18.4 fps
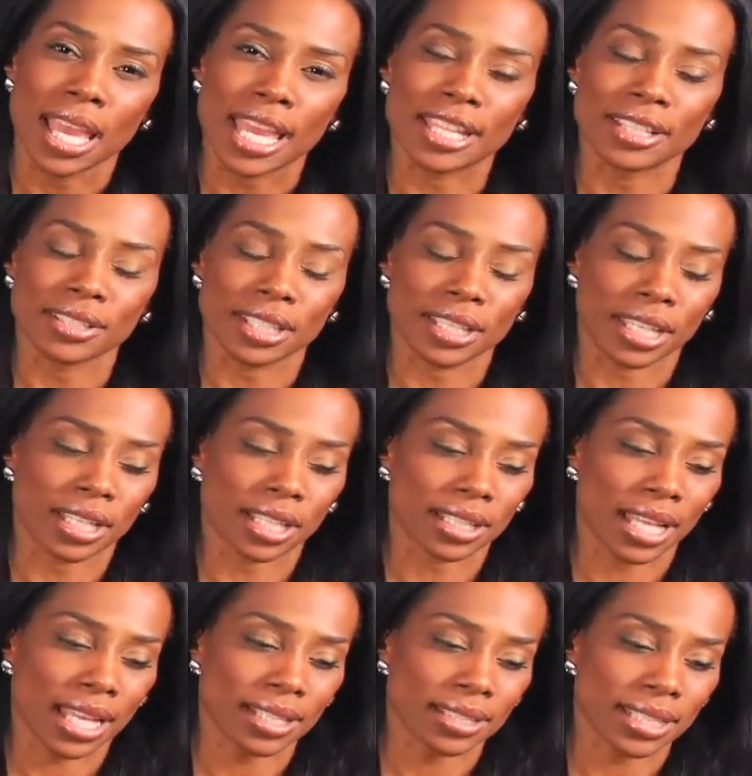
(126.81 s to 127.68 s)
And
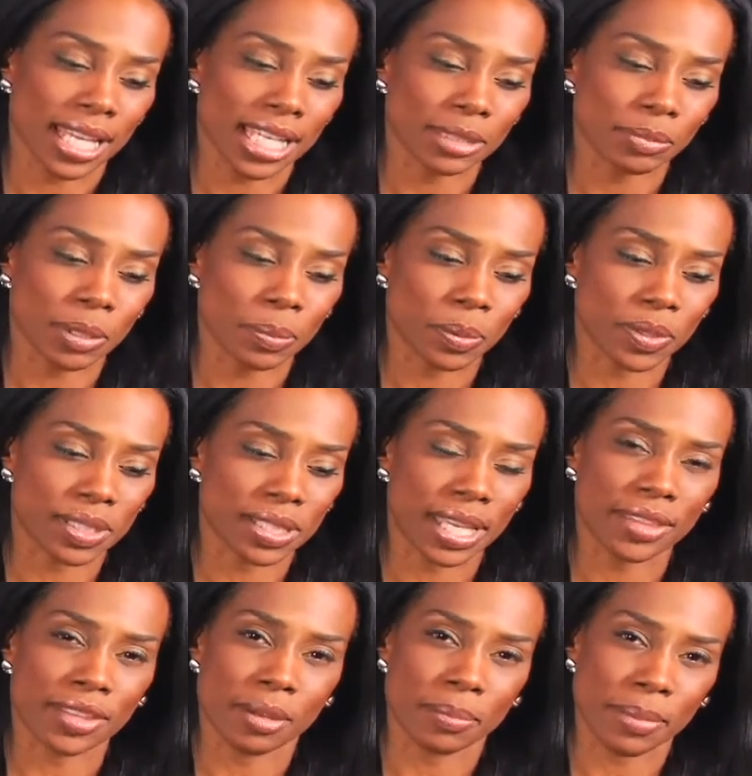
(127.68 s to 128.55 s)
a lot of times people
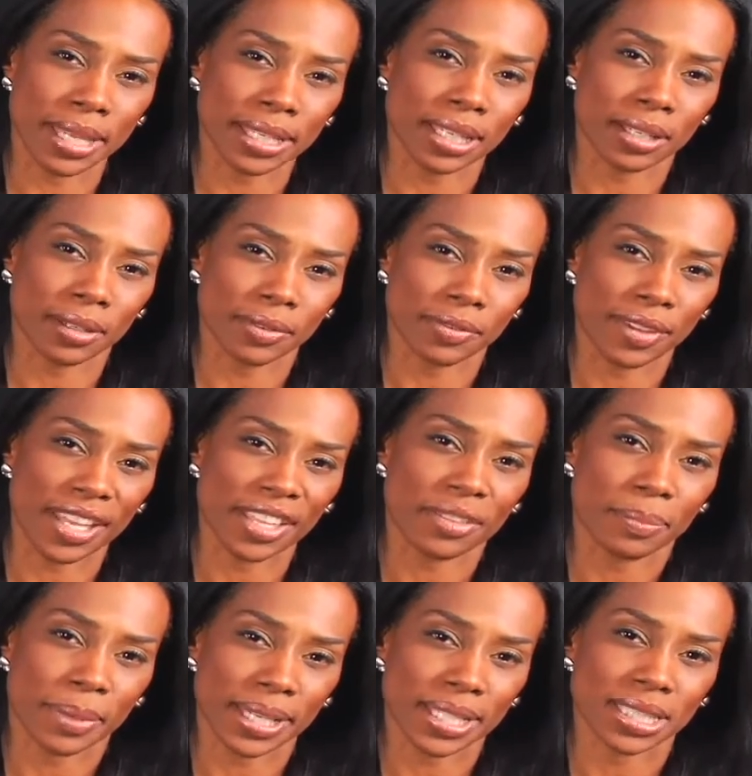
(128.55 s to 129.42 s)
say they're making a
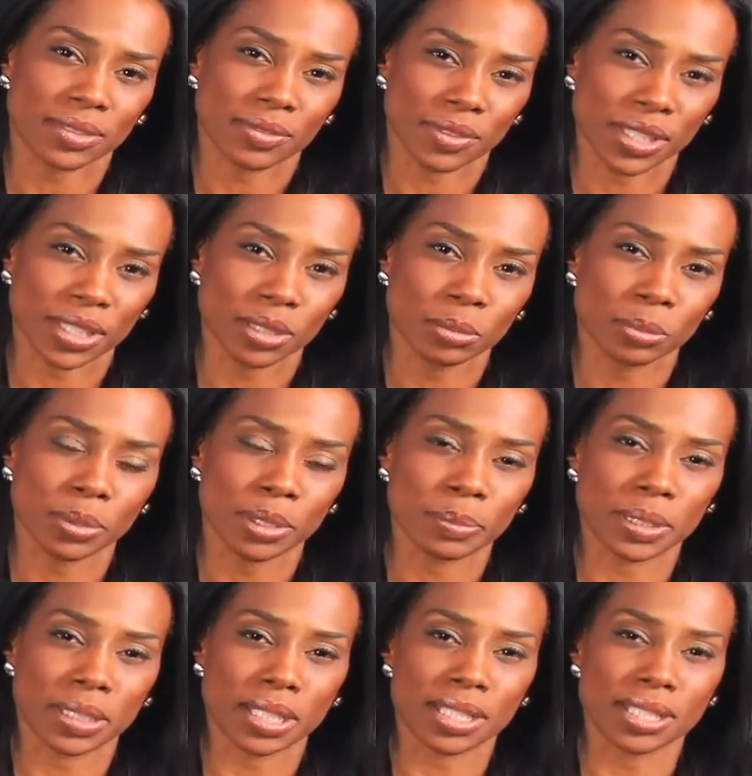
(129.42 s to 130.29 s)
faith-based film,
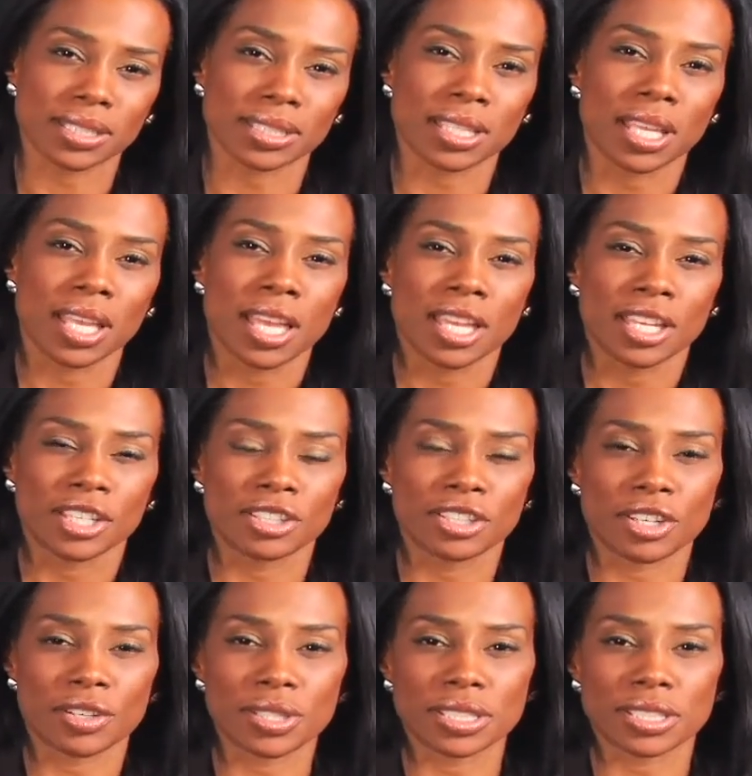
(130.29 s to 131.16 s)
but because,
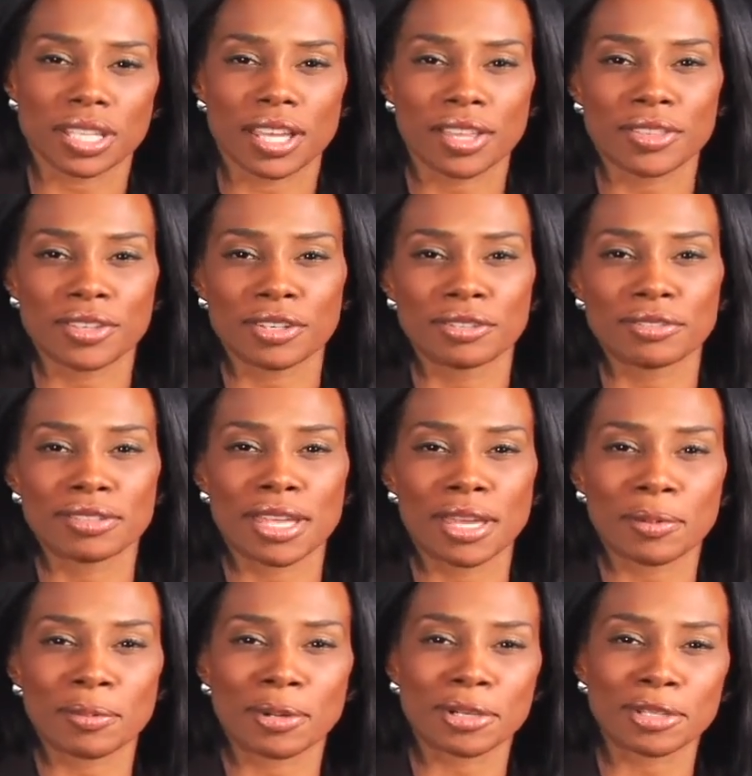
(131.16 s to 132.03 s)
you know, it's other
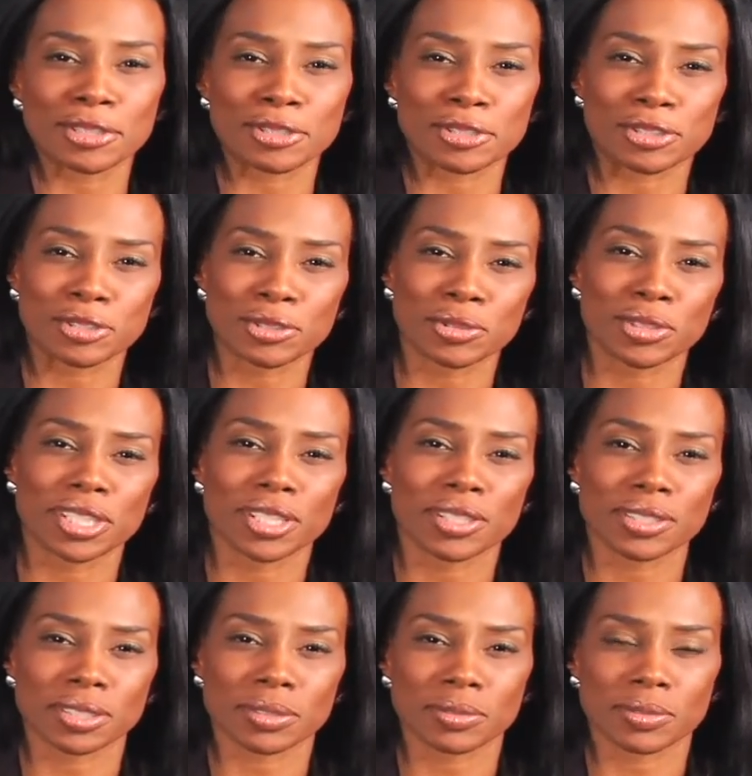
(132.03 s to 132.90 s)
networks or
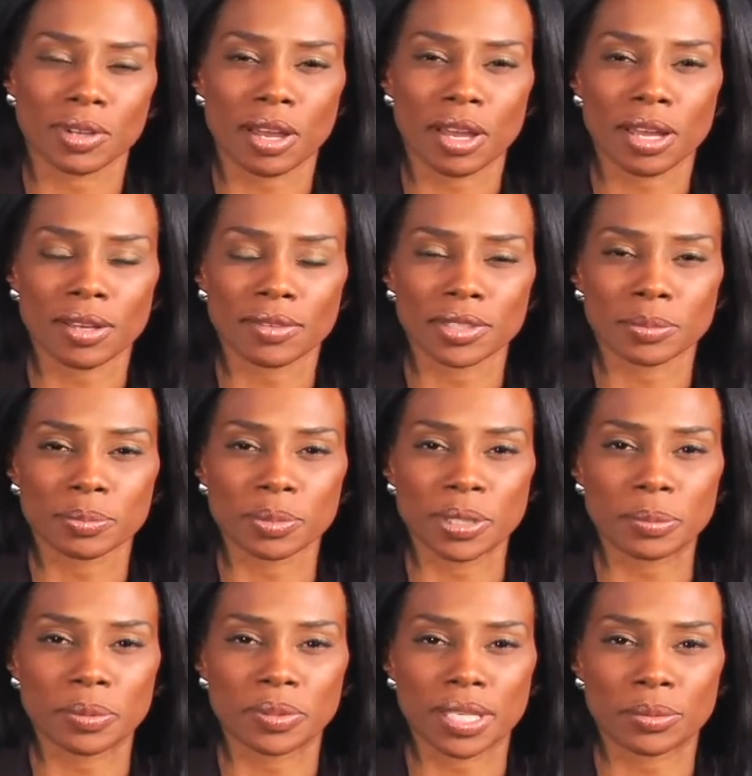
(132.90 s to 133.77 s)
studios involved
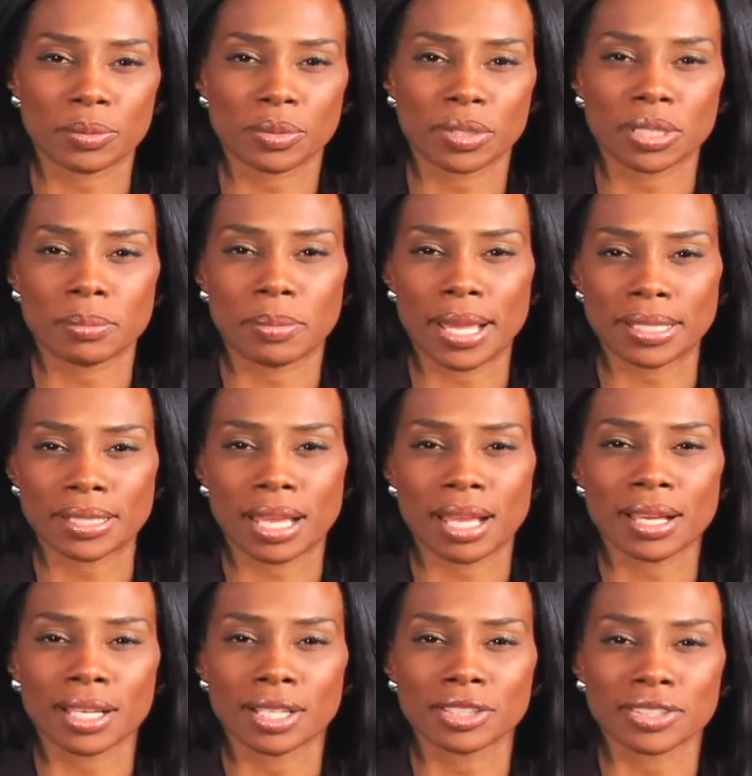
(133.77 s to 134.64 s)
and people that really might
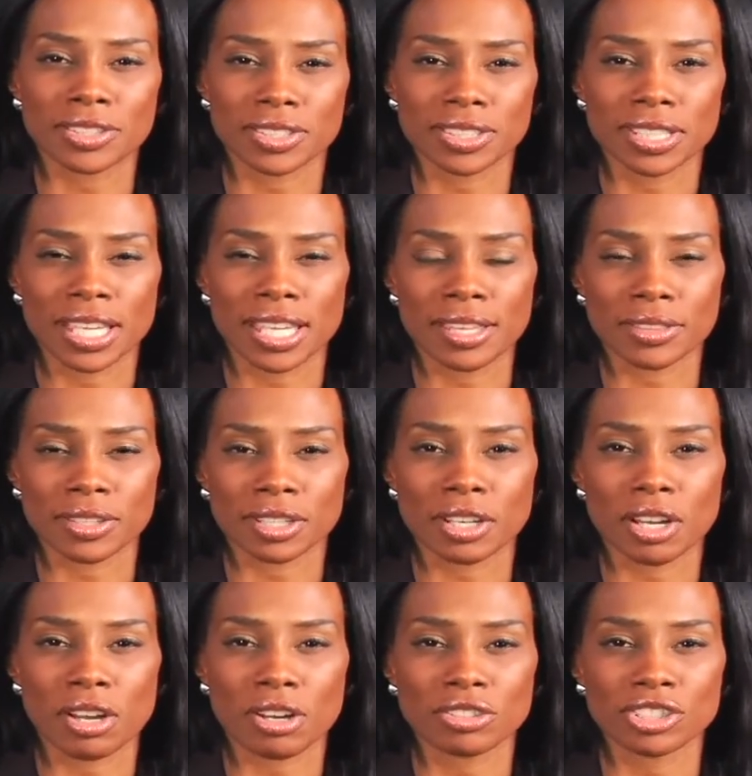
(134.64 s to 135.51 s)
not understand
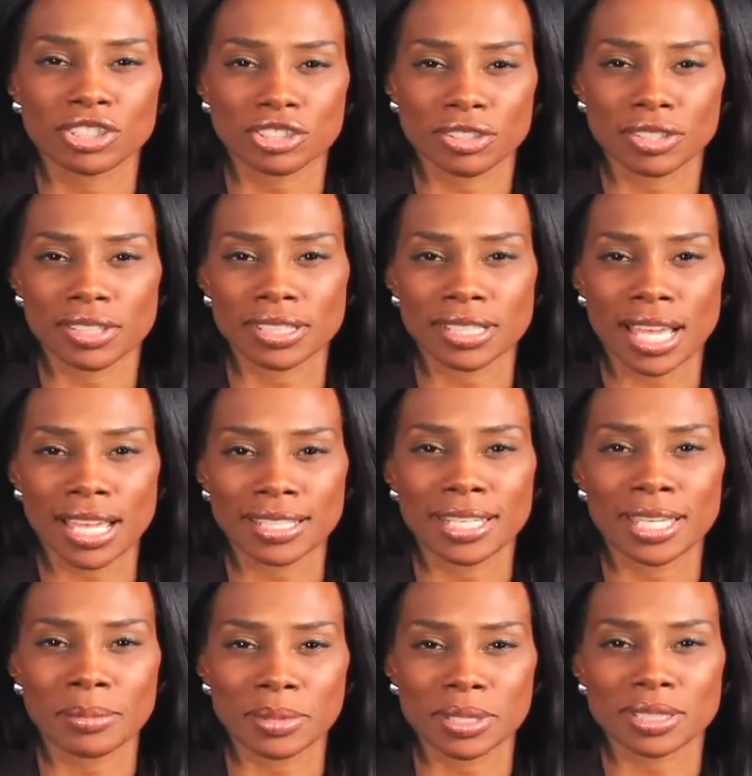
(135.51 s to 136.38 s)
the culture and the
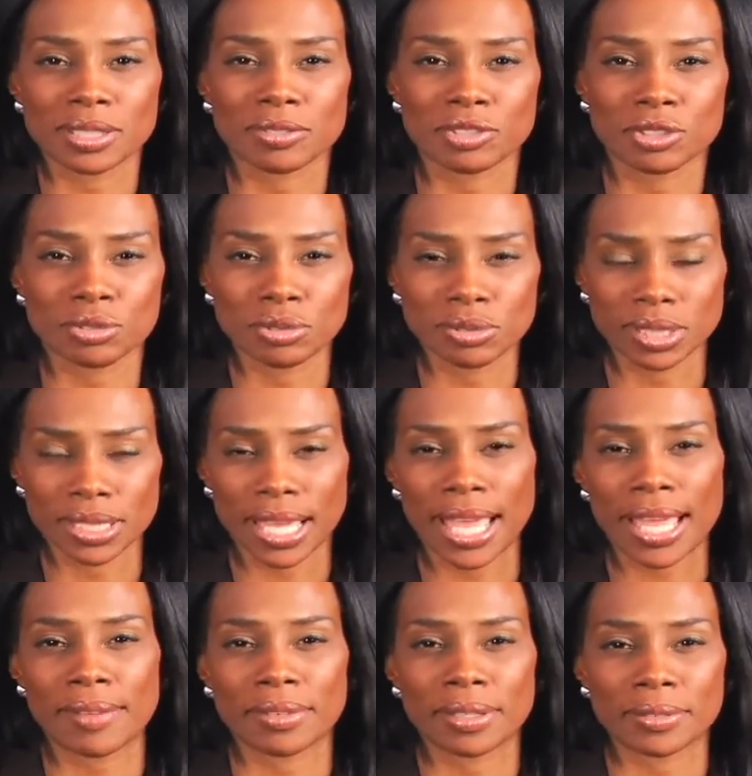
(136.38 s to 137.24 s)
dynamics of truly
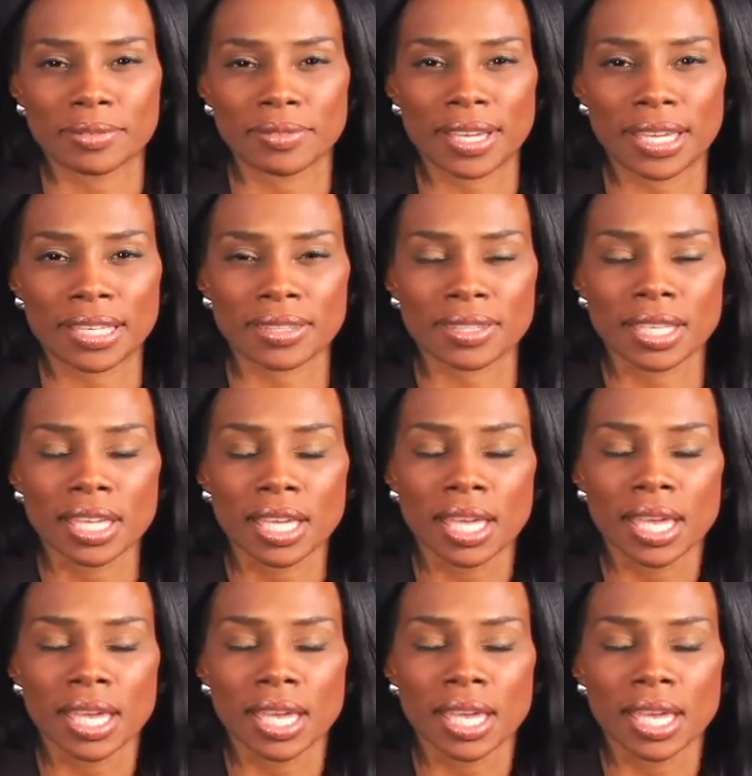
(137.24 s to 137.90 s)
having faith